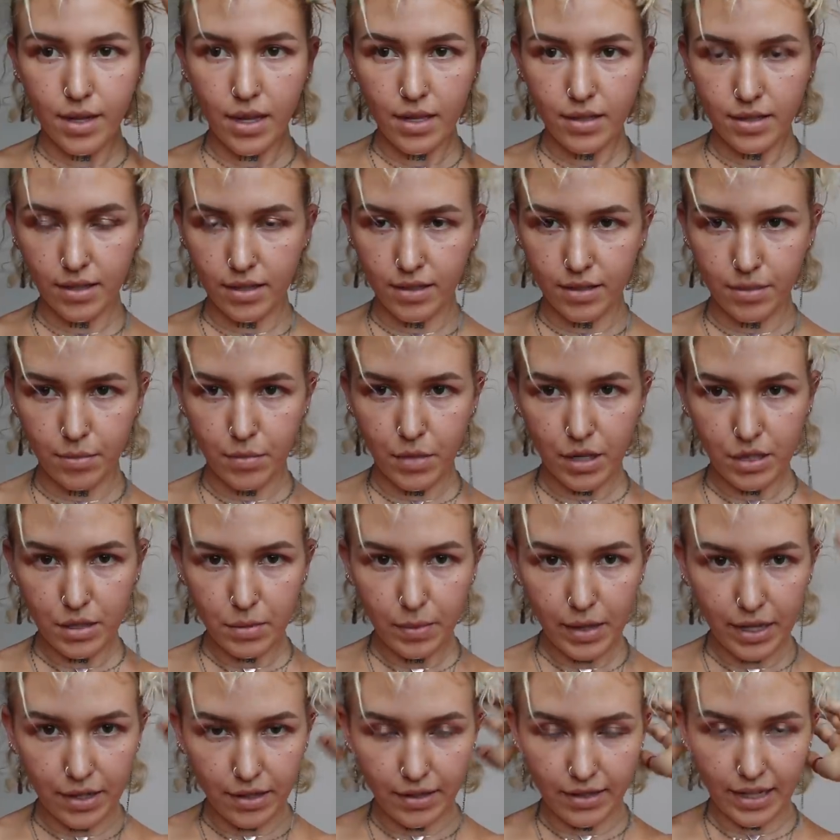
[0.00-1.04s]
This is
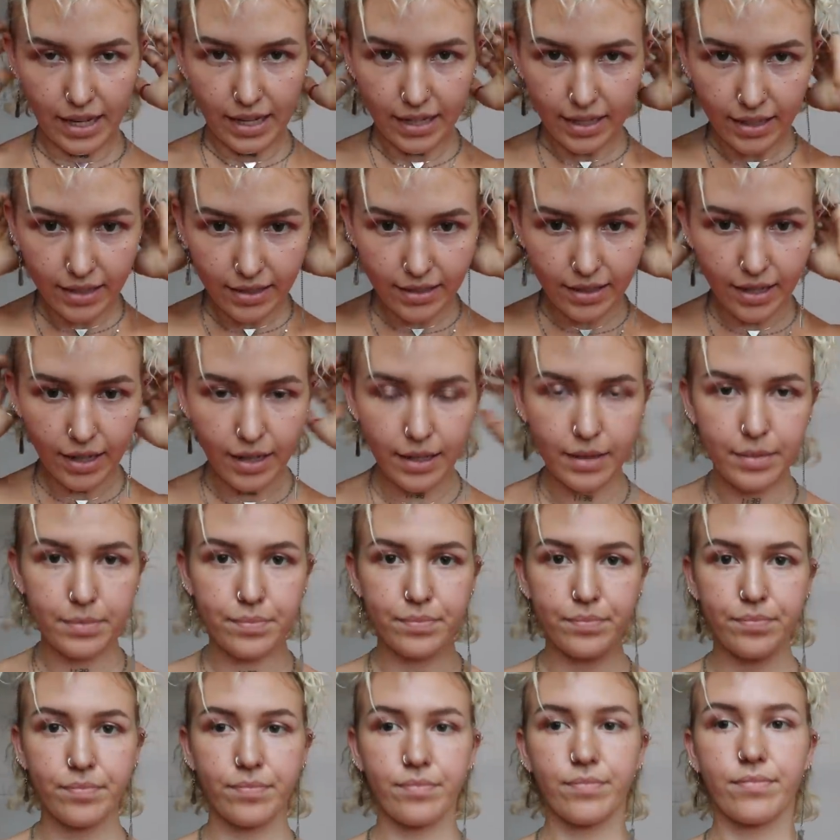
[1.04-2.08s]
much better lighting.
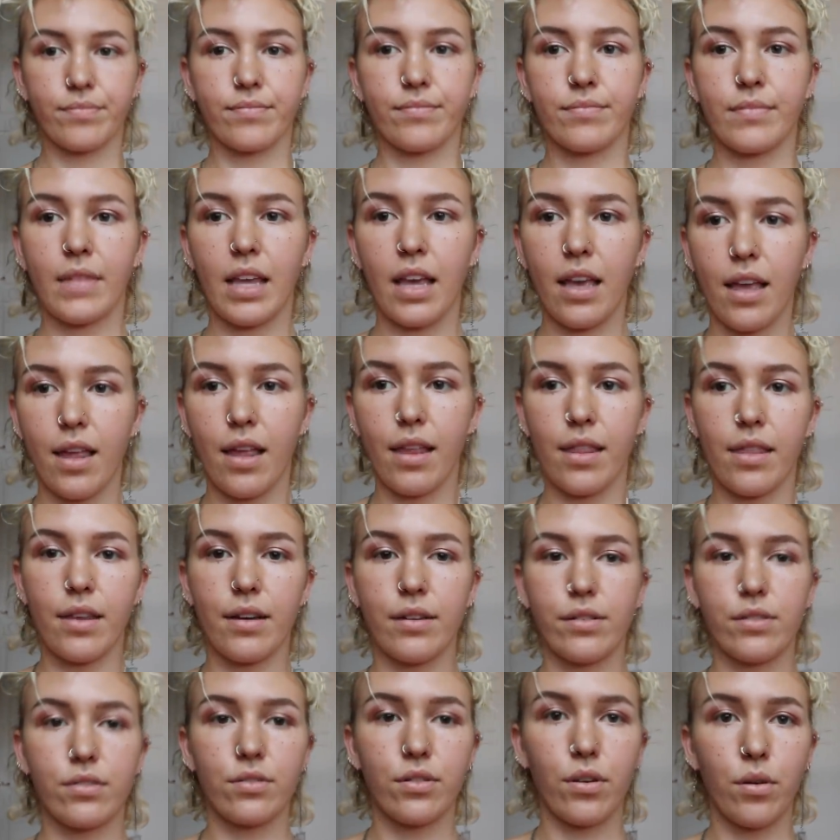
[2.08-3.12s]
Um,
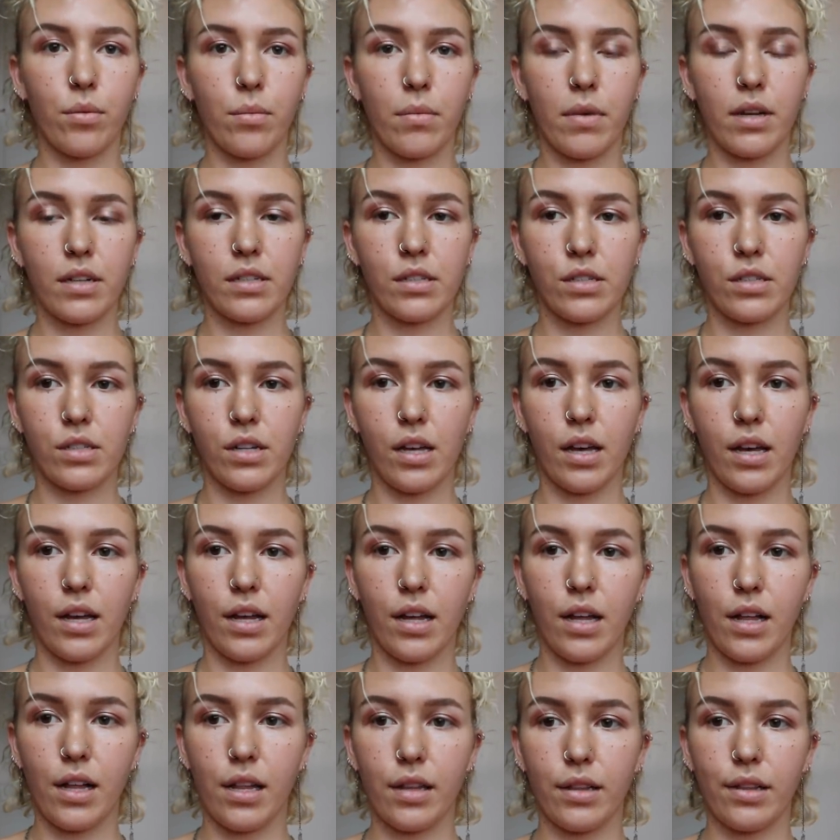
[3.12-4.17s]
there's so much
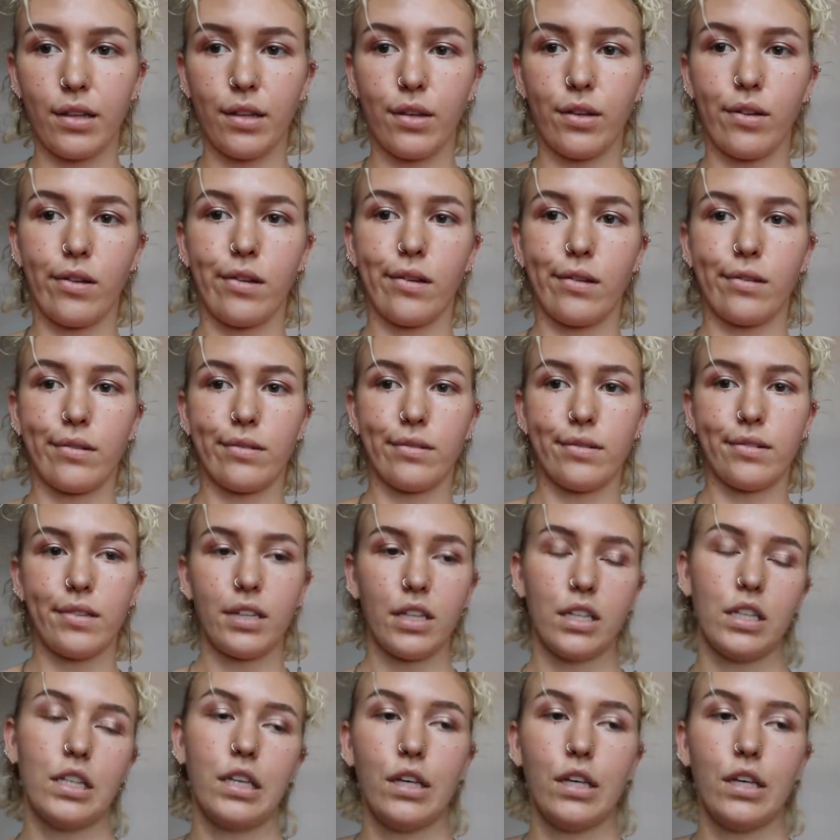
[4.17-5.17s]
uh, little little